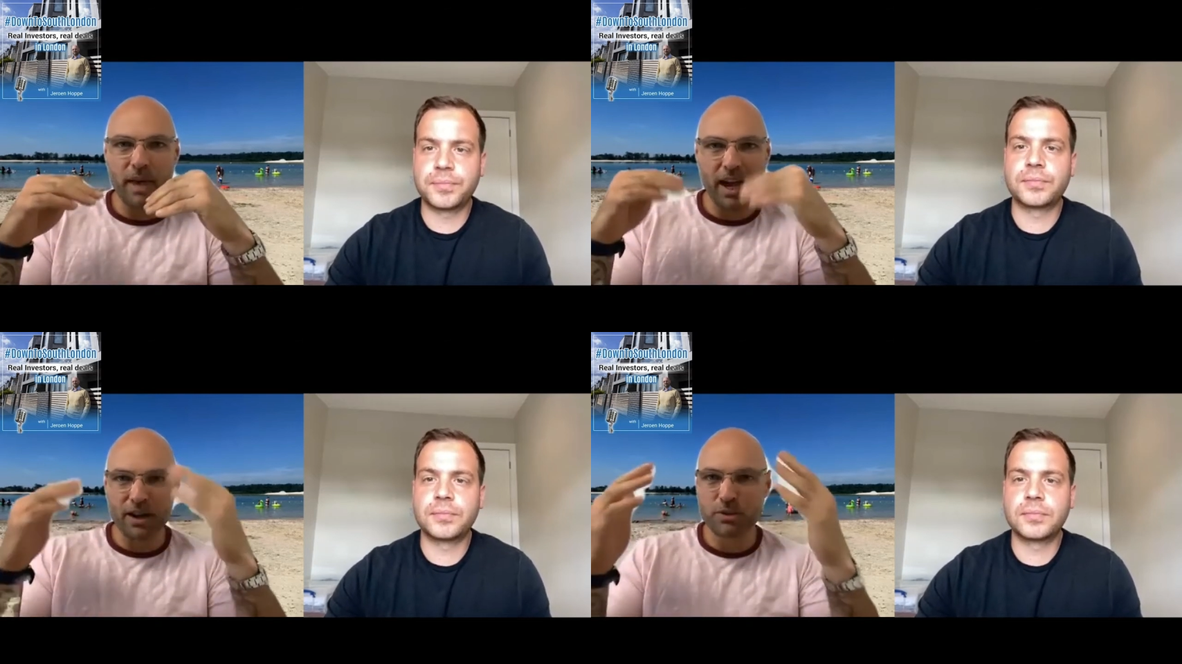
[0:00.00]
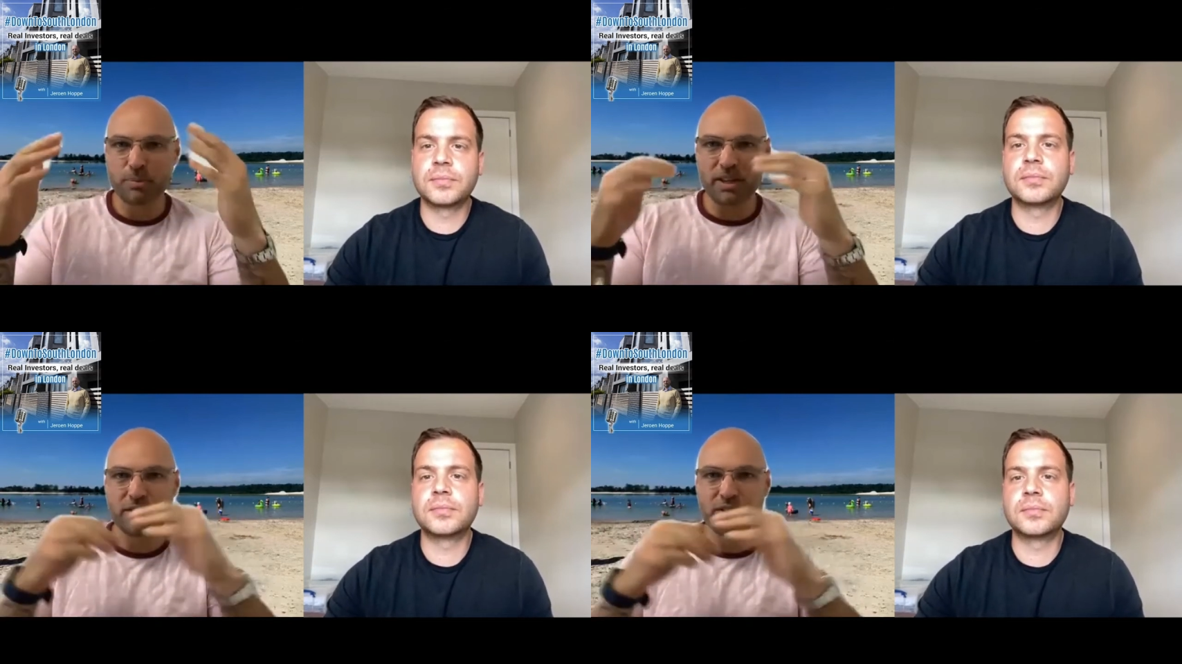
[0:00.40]

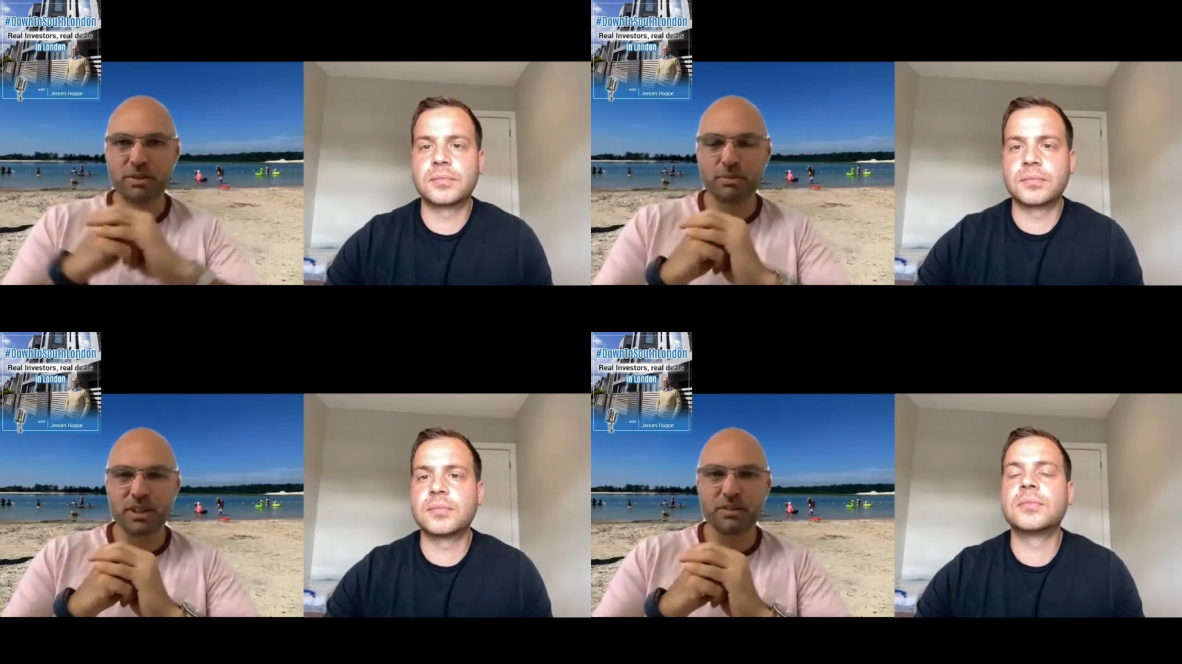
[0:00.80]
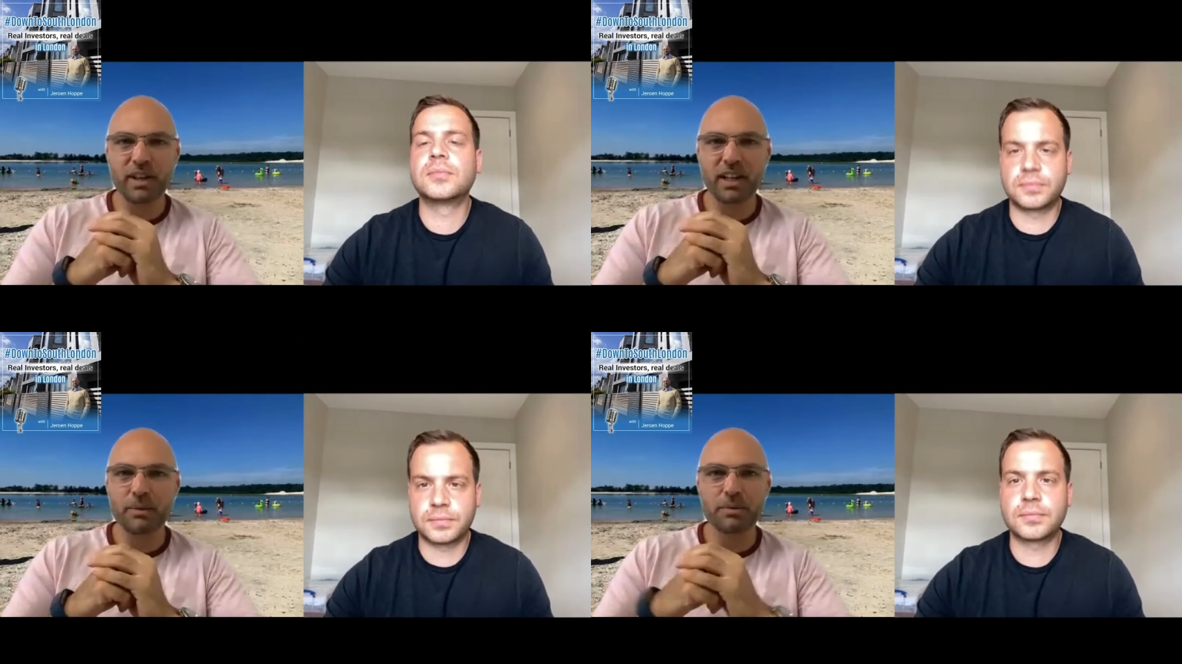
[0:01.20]
Speaker 1: airspaces to be
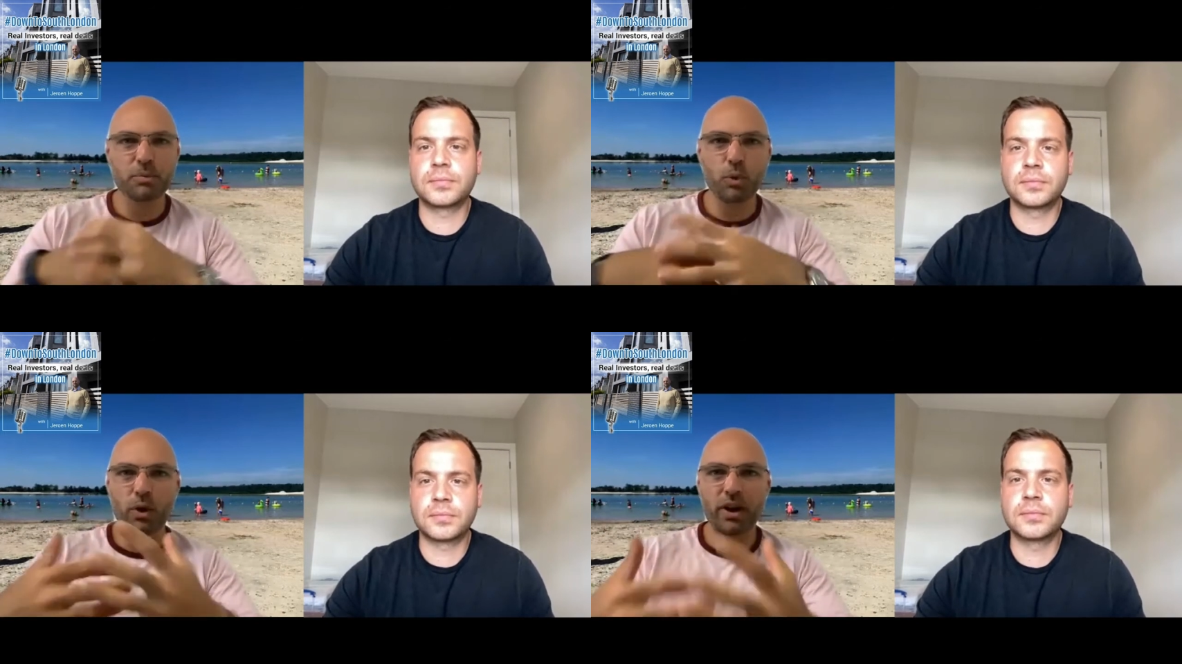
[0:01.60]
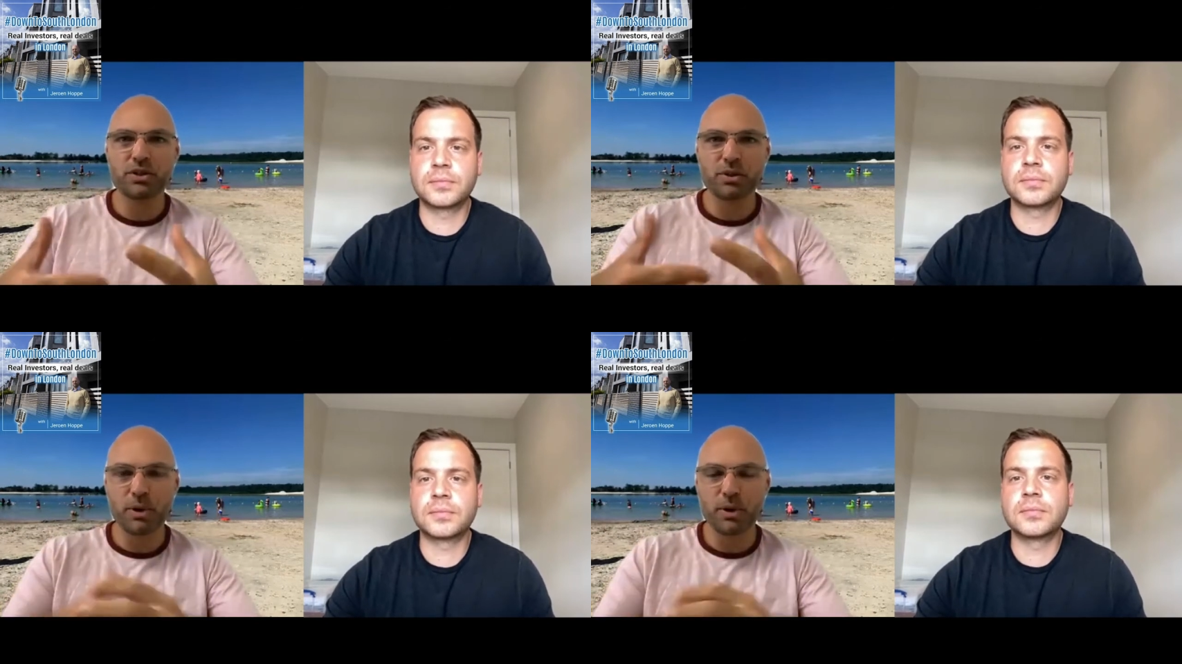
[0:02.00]
developed, more
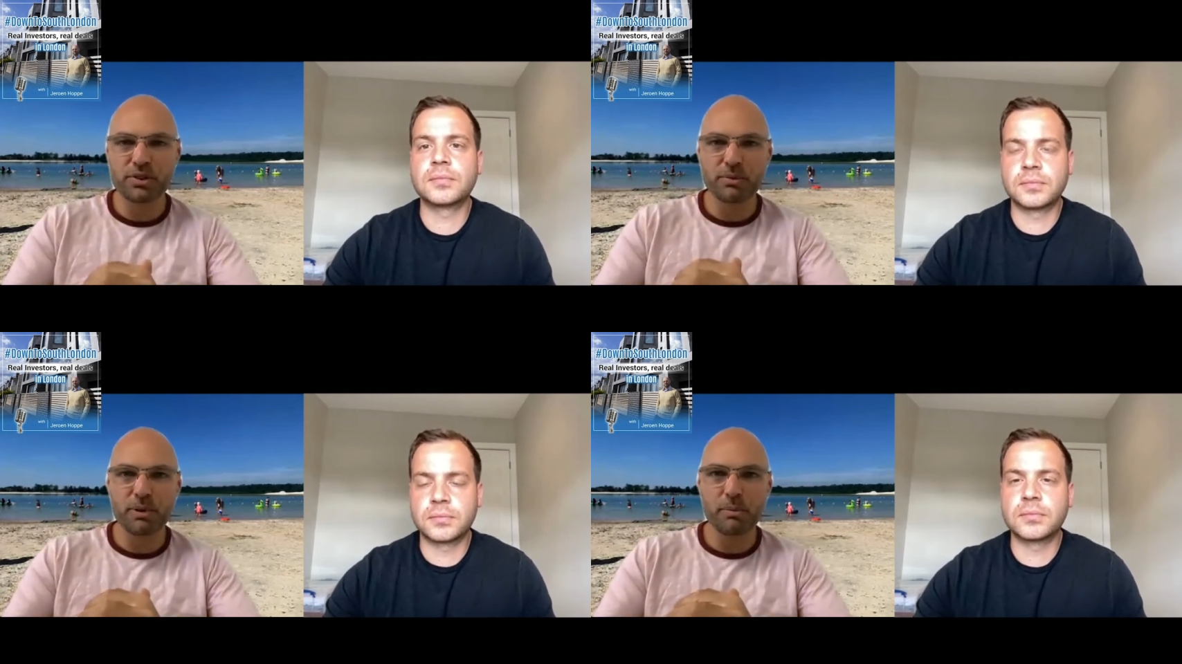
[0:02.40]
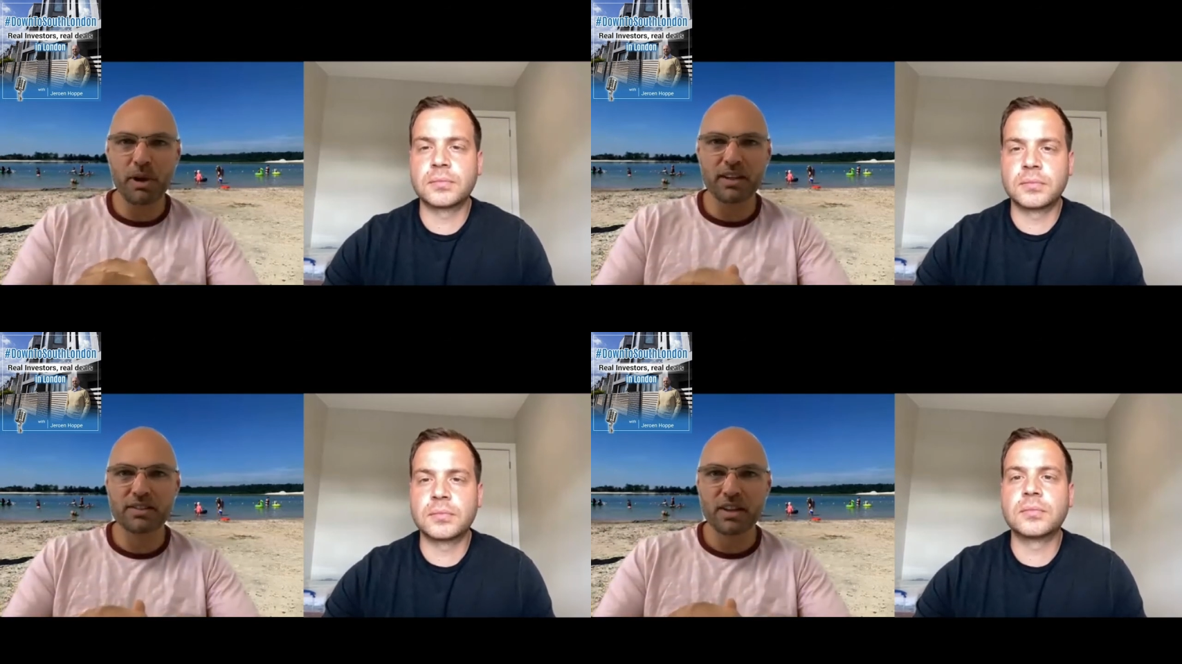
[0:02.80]
HMOs to be
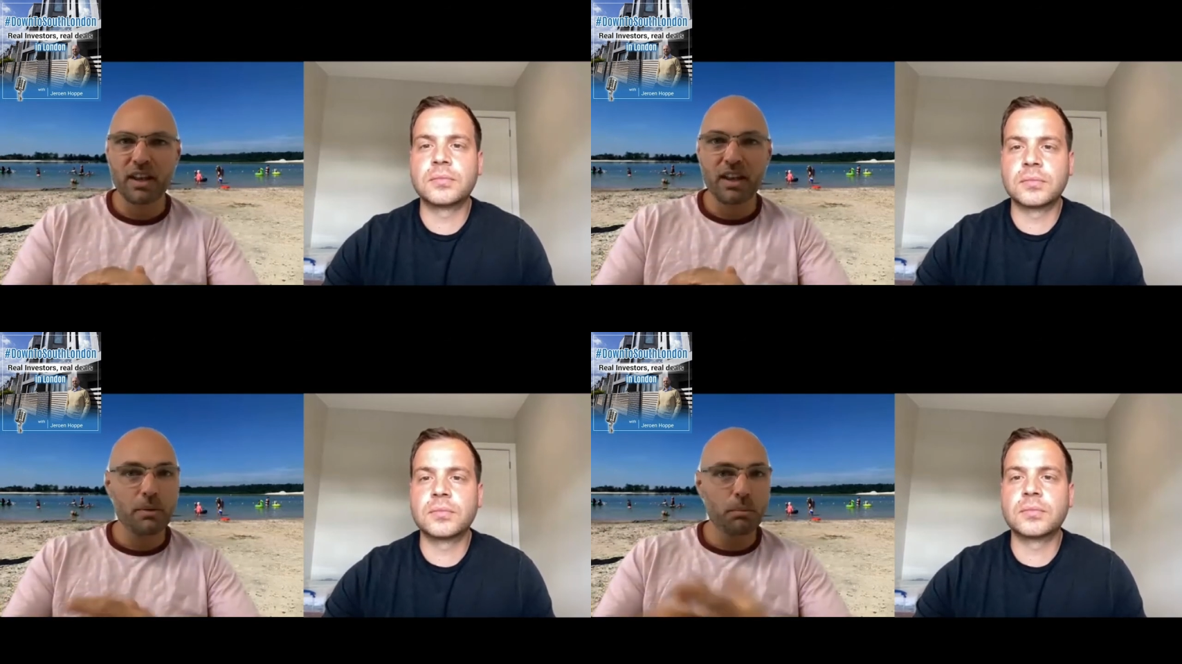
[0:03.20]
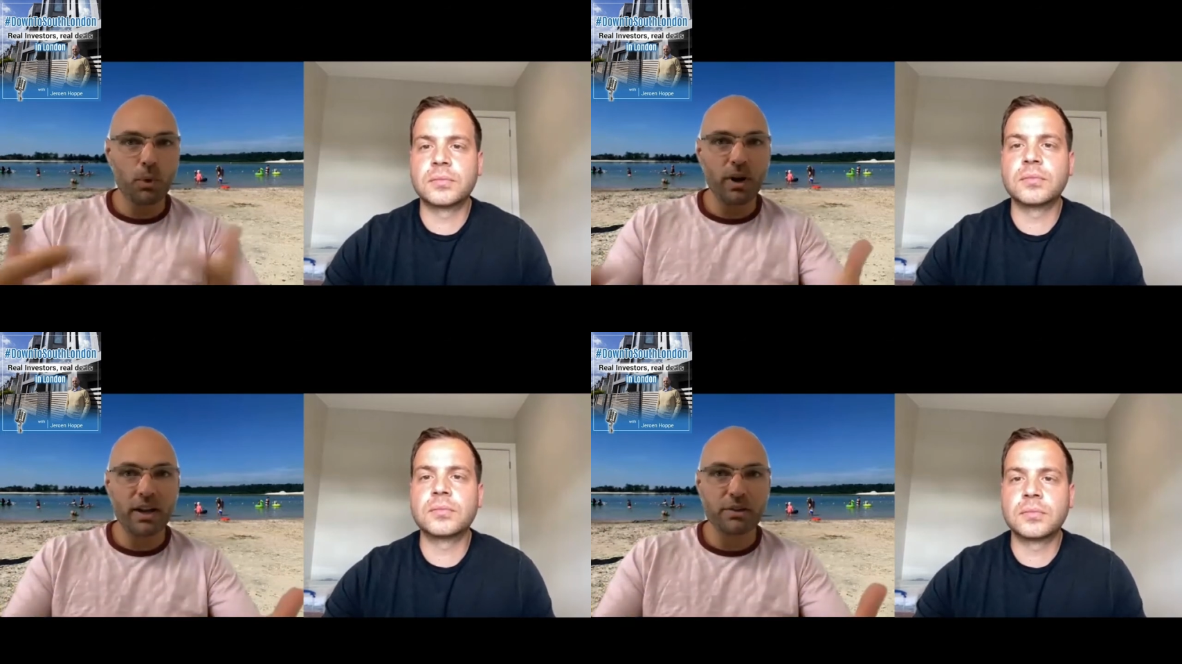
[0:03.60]
made,
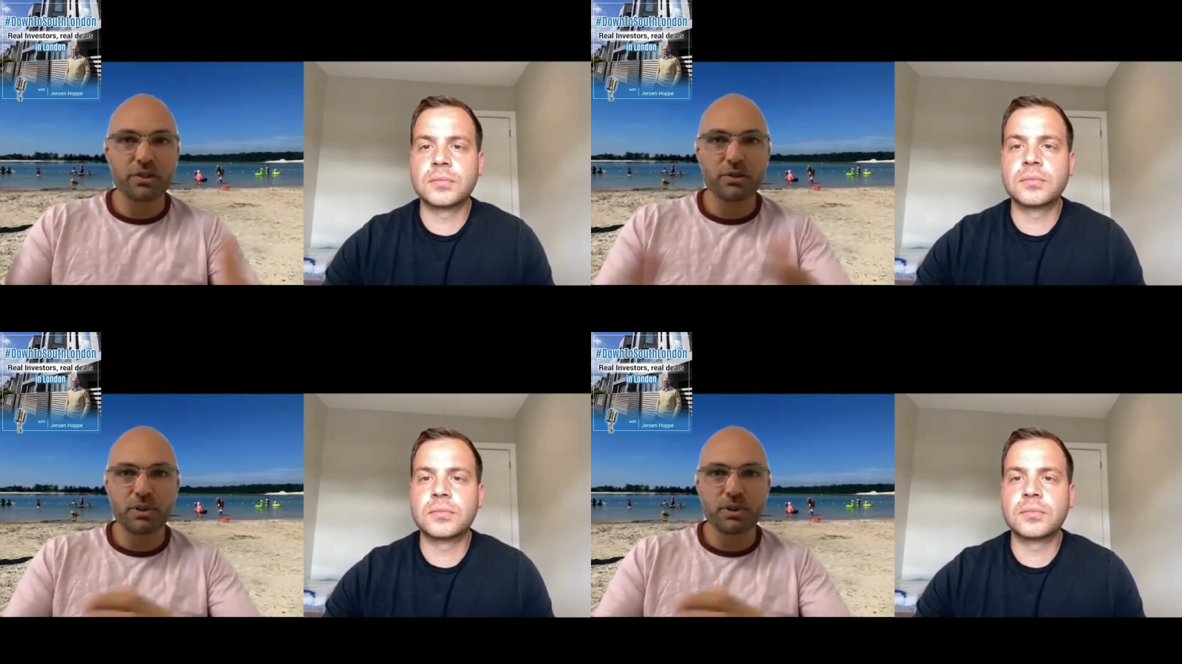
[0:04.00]
more houses to be